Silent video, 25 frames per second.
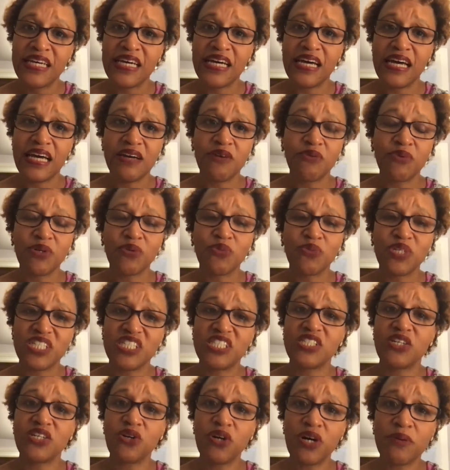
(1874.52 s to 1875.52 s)
And when we
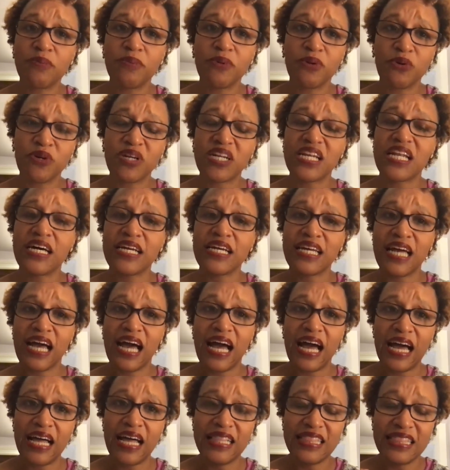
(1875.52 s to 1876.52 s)
show up and we're like,
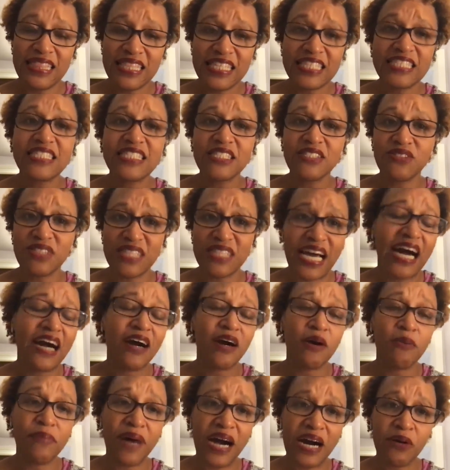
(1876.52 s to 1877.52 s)
this is
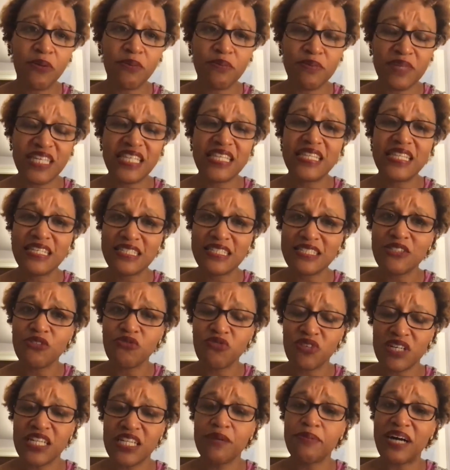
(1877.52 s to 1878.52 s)
not about me, this is
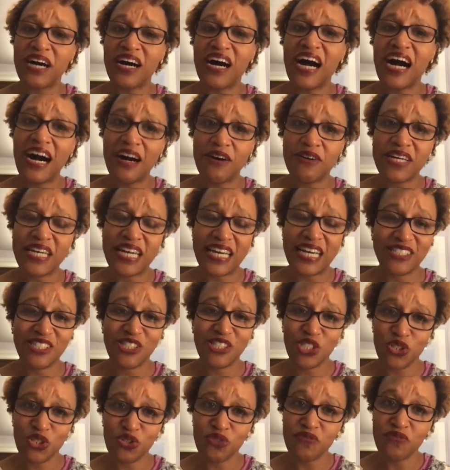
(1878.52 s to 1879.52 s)
really about how can I
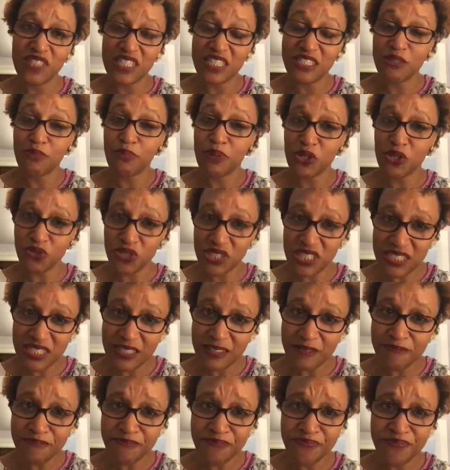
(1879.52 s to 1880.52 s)
serve this
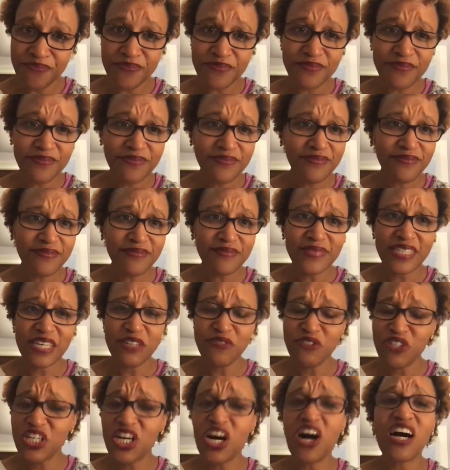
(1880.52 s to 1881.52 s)
person?
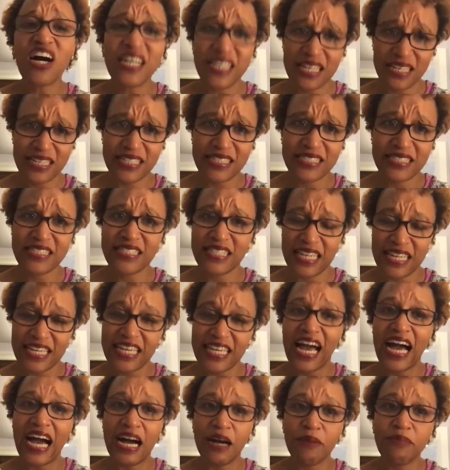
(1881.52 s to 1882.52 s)
Regardless,
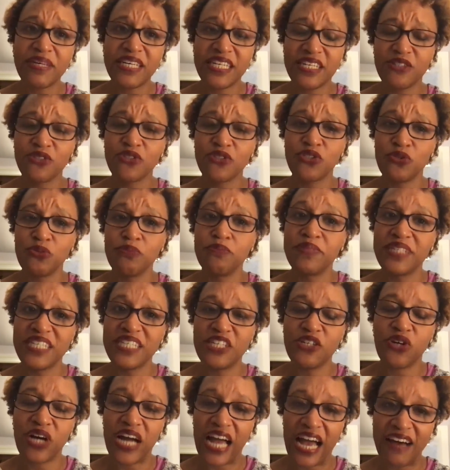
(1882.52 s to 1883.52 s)
like, I'm here to be
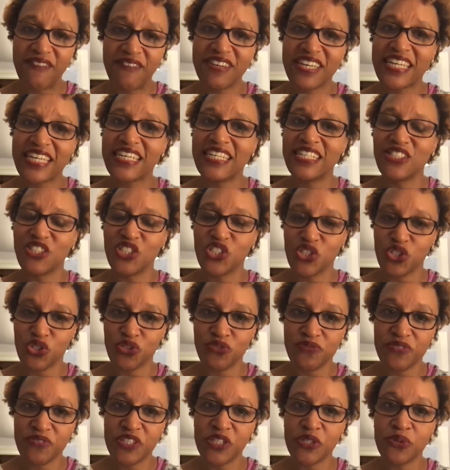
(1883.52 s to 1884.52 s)
your advocate and
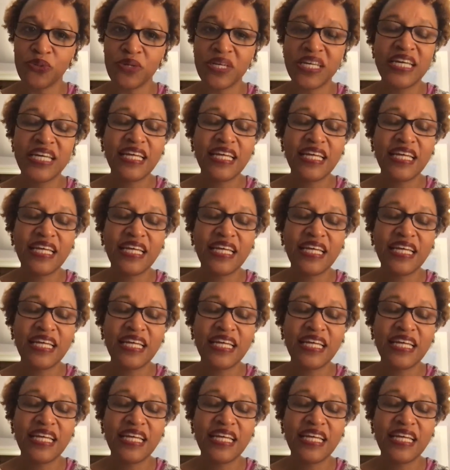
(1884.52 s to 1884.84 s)
serve you.